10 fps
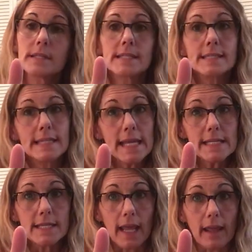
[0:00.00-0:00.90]

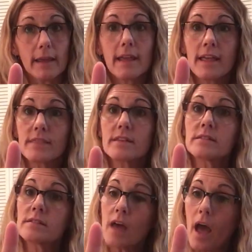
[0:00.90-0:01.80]
standing in the
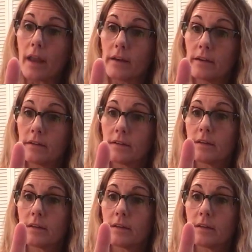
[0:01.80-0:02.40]
sun.